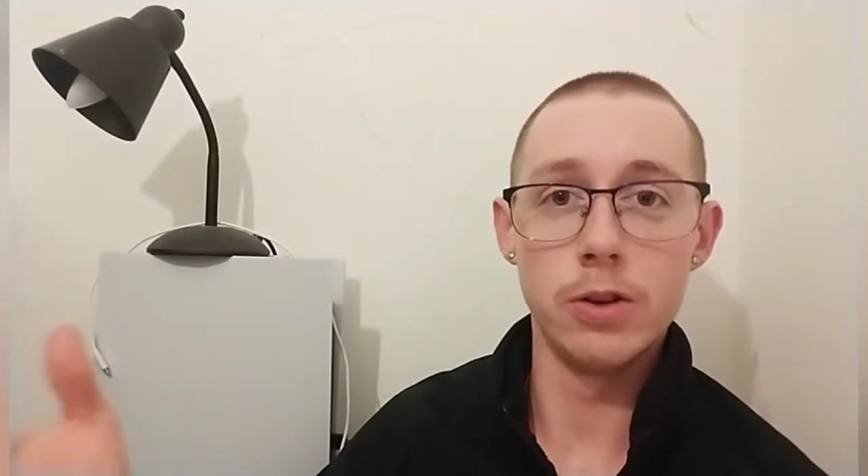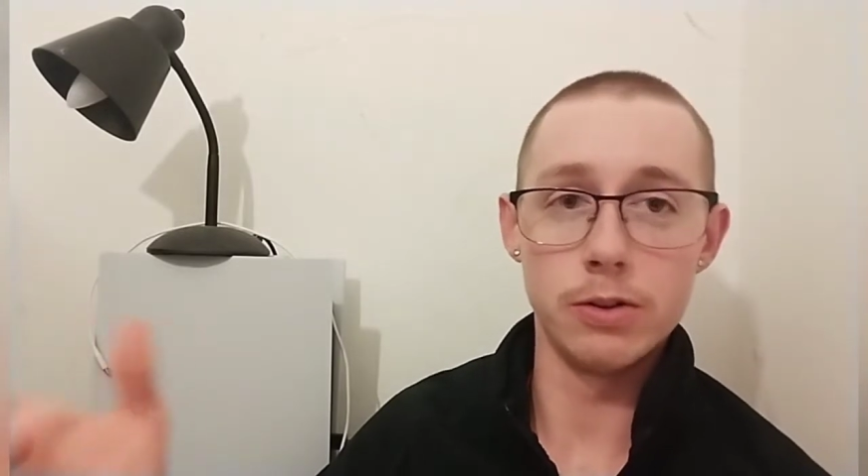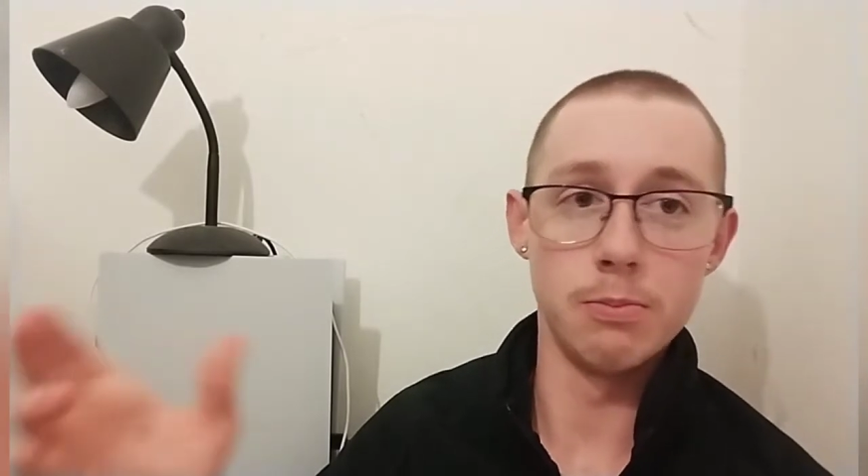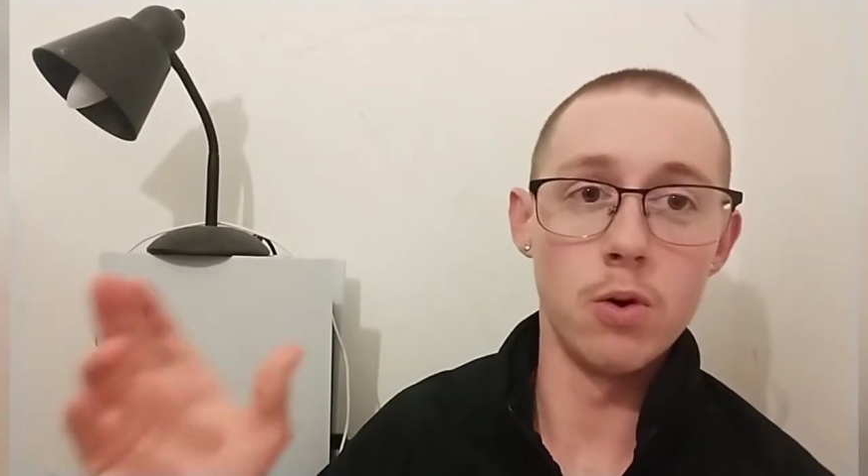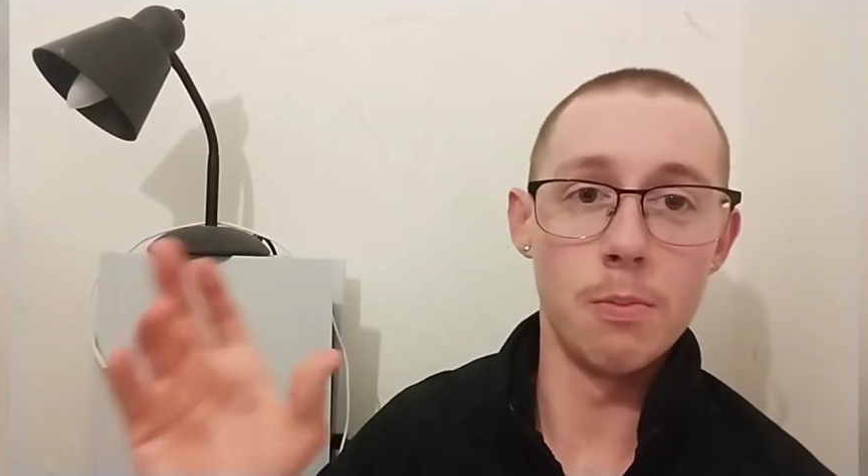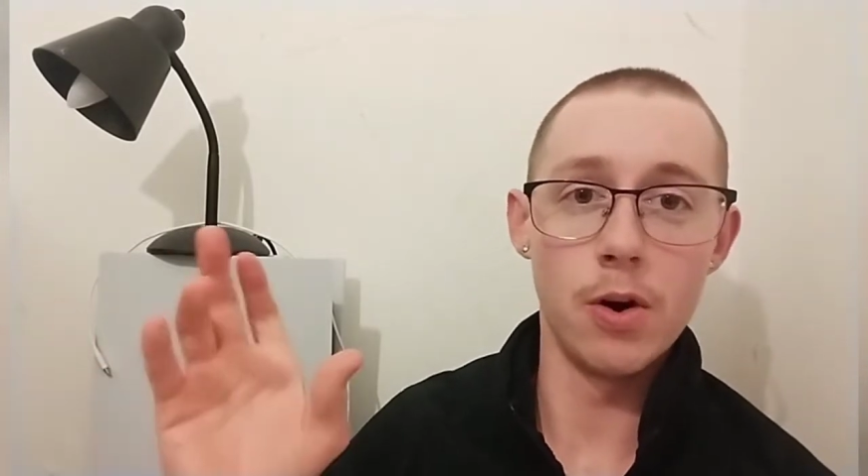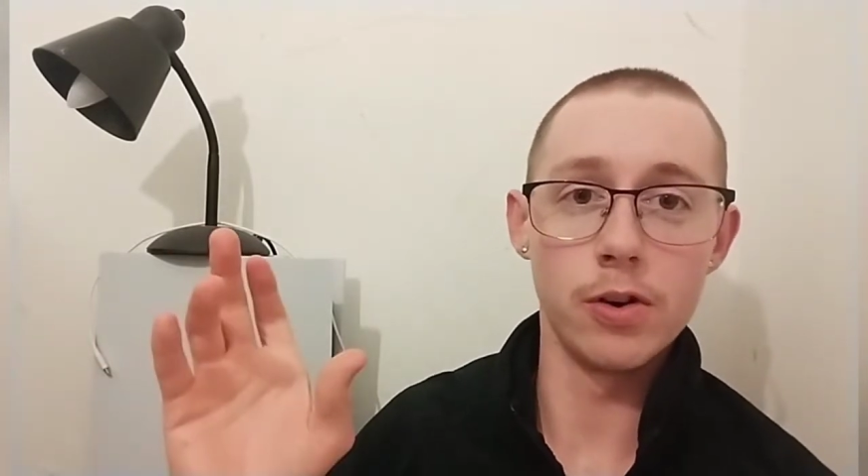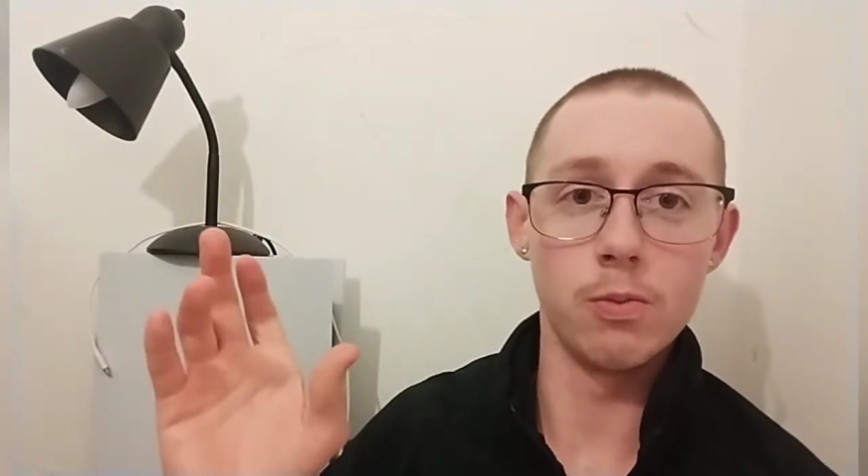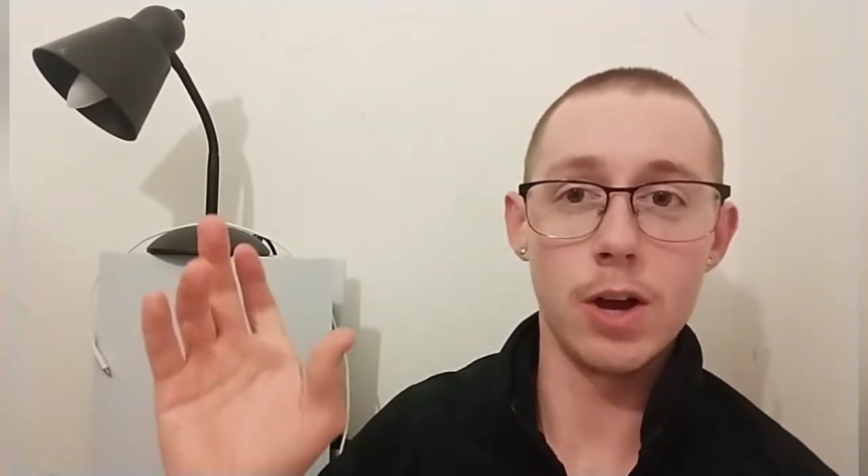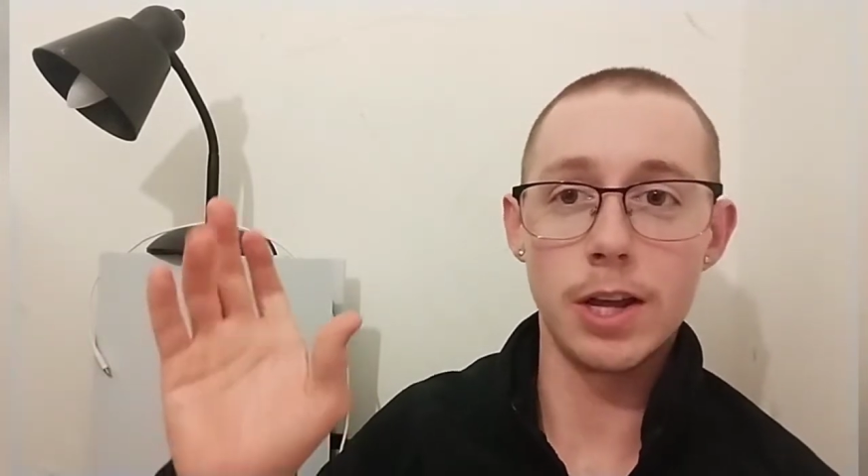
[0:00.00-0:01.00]
it's more
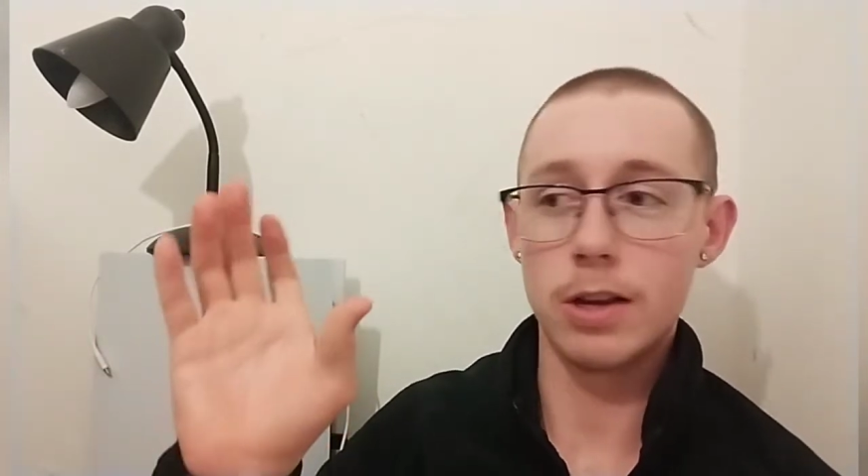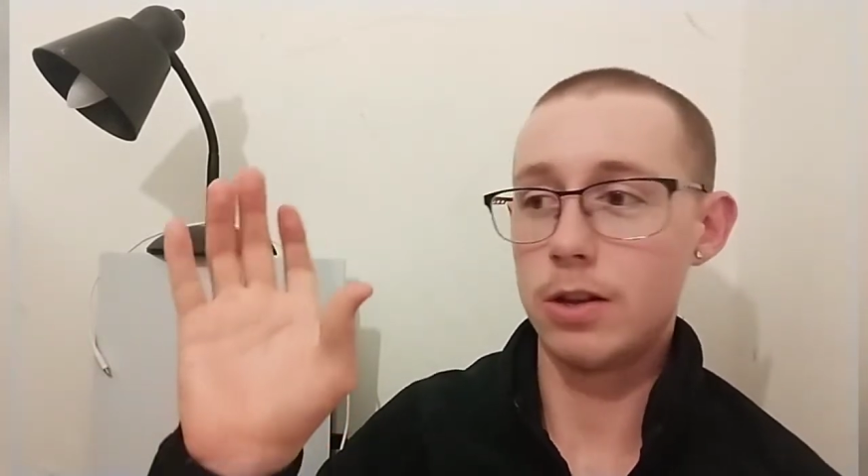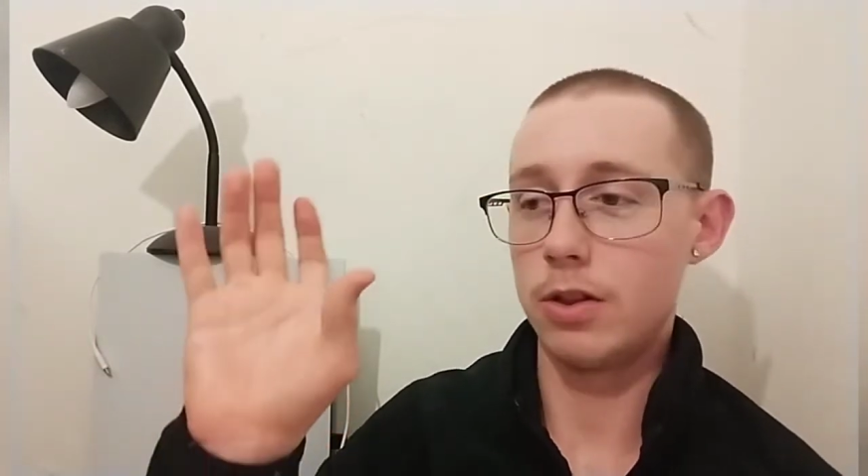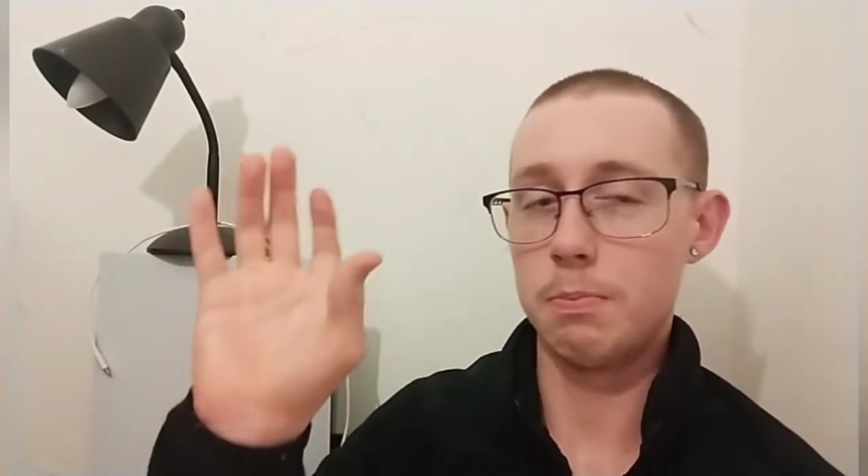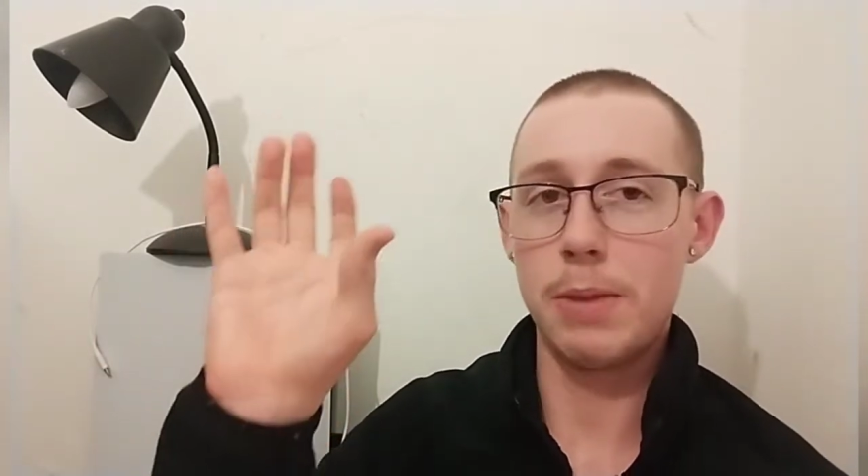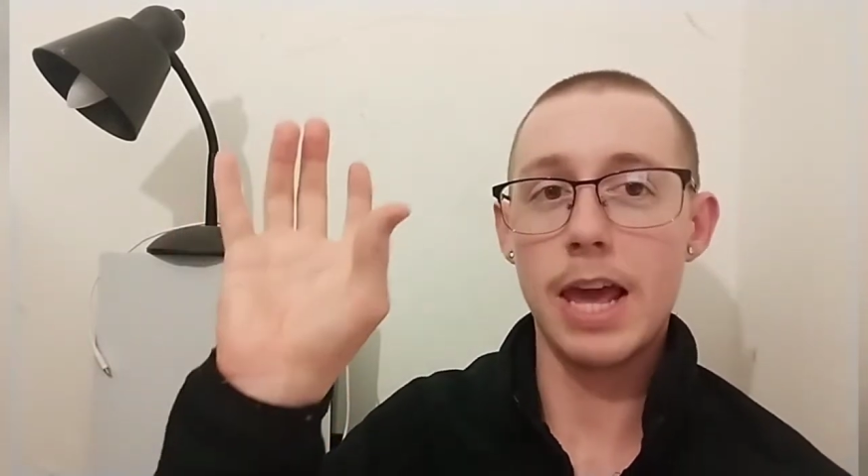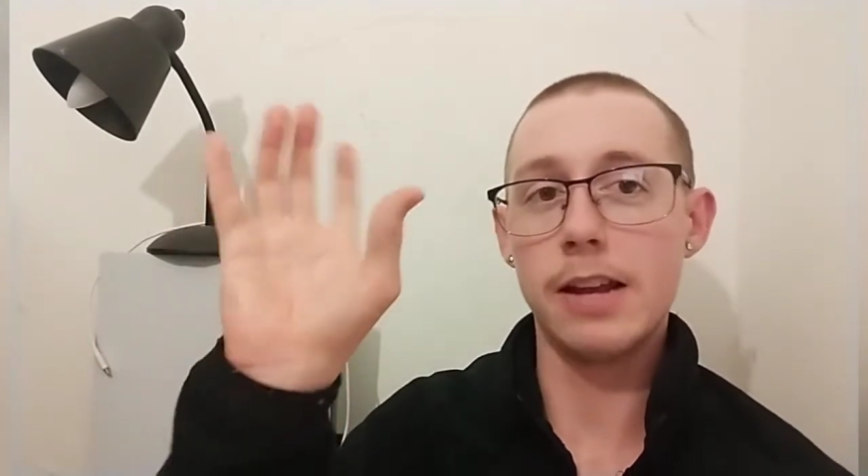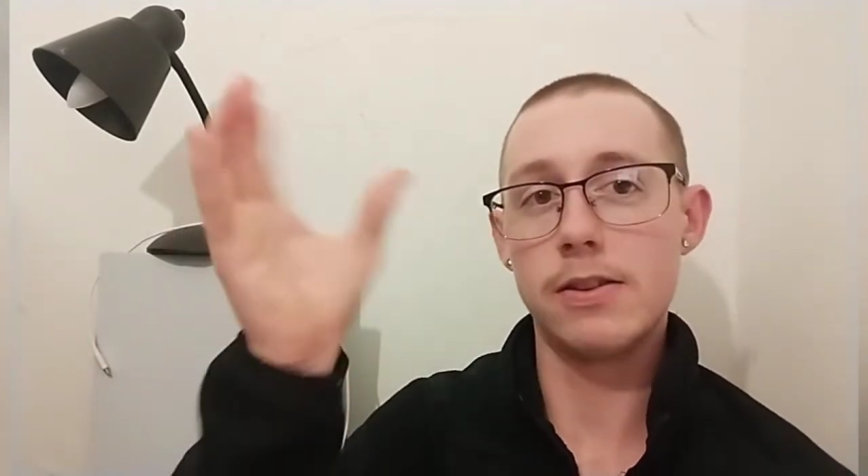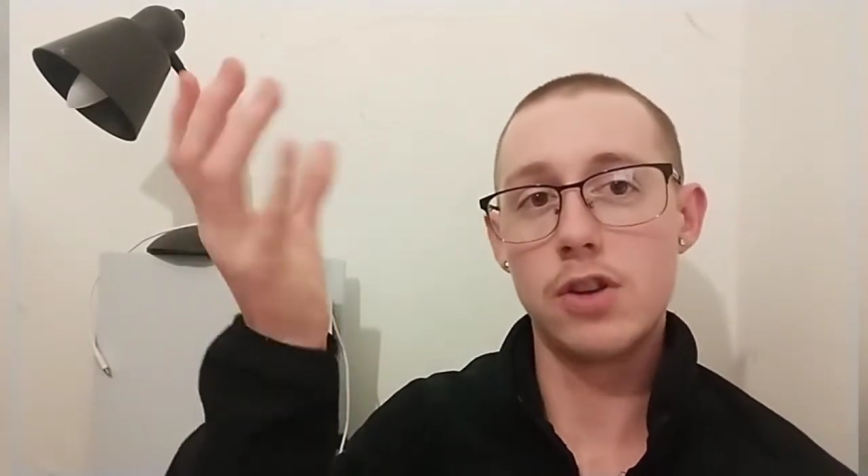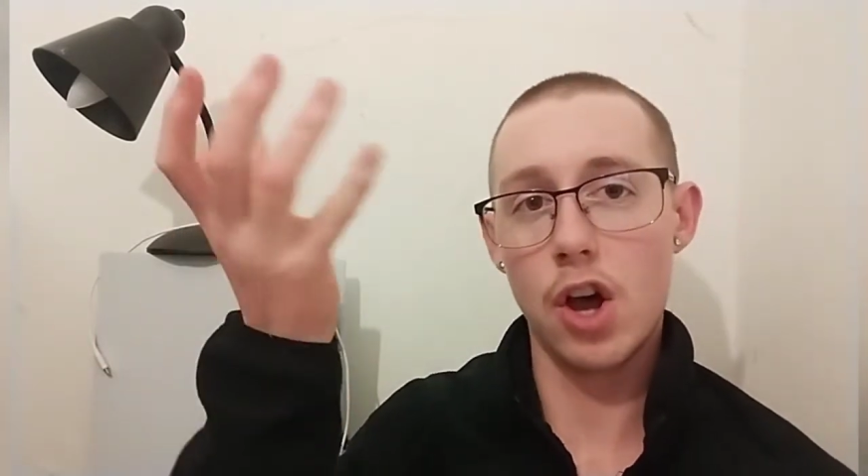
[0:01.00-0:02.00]
modern way the
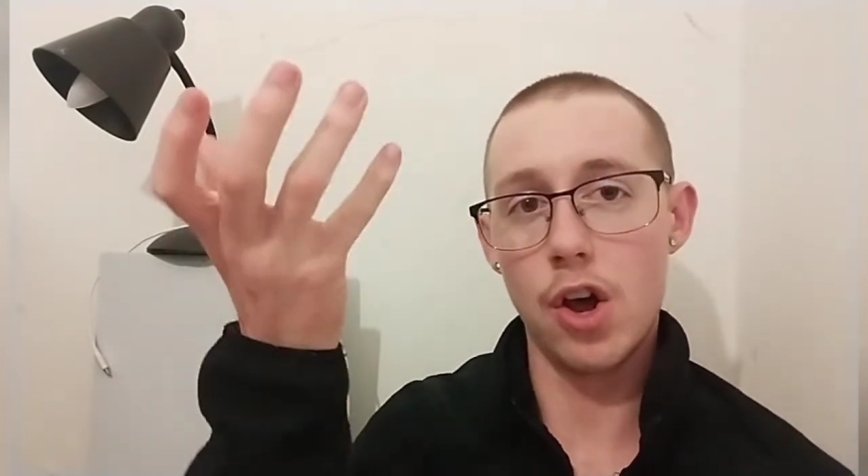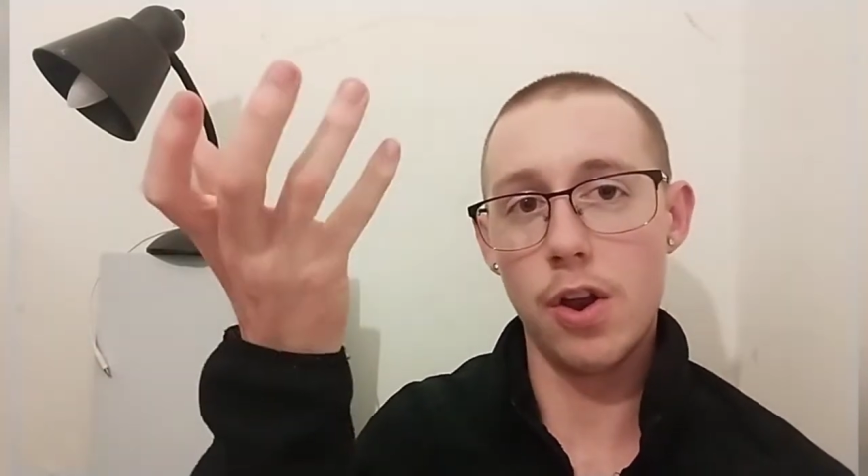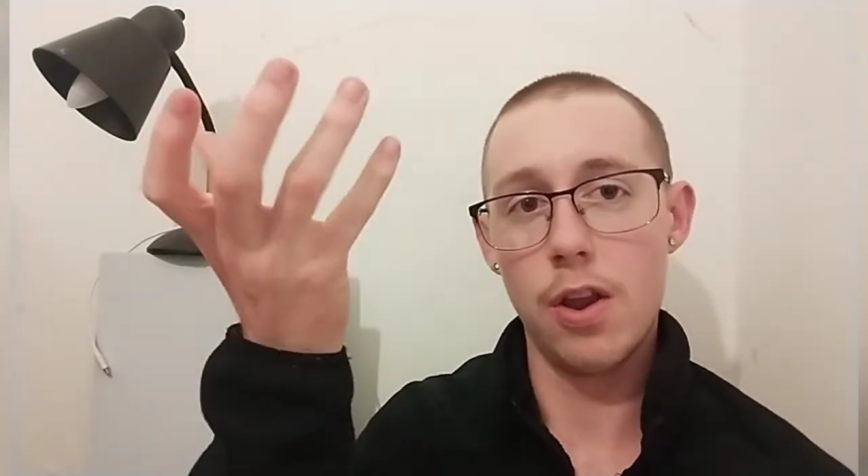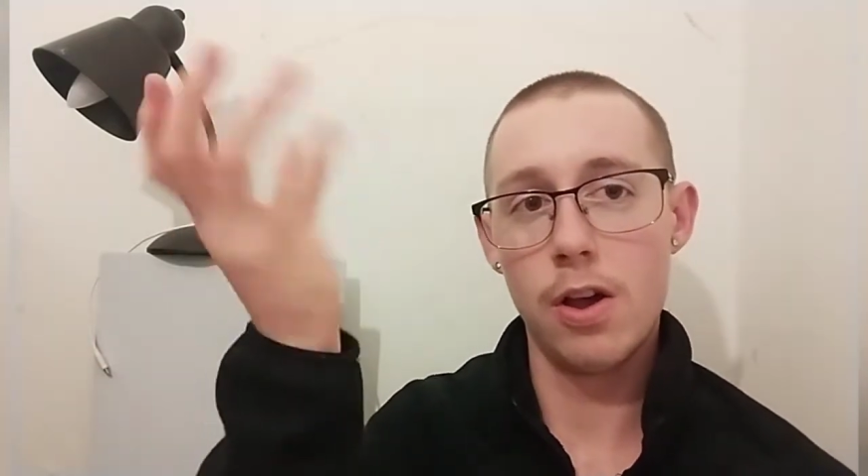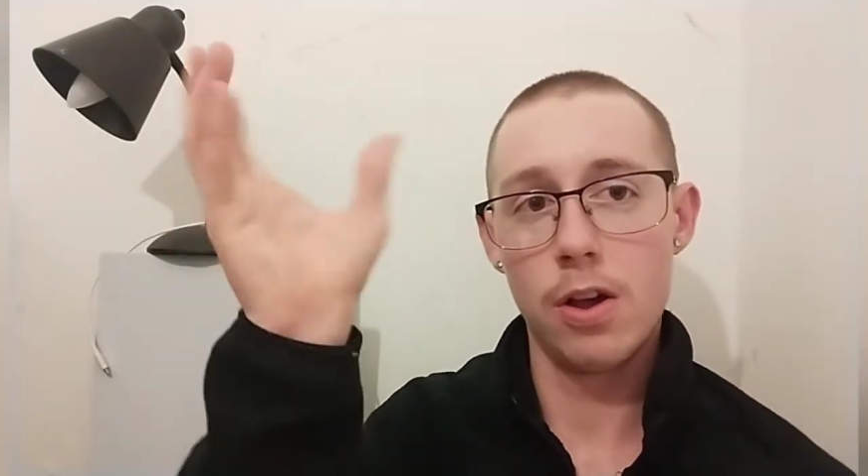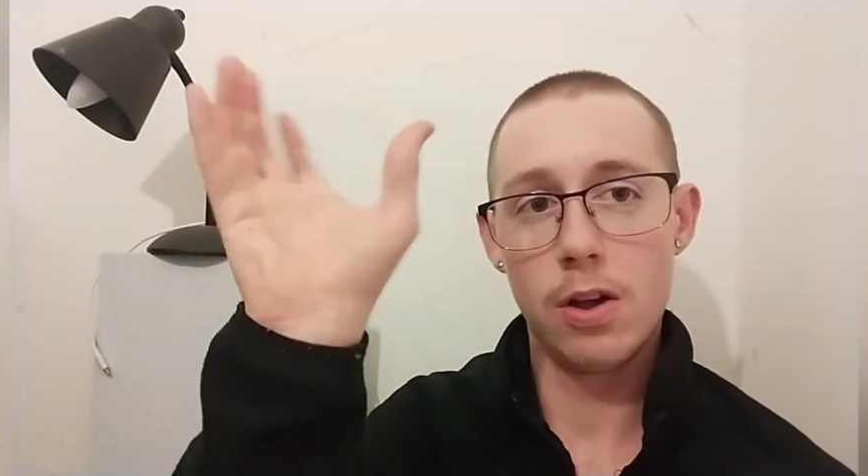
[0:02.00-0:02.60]
blades turn.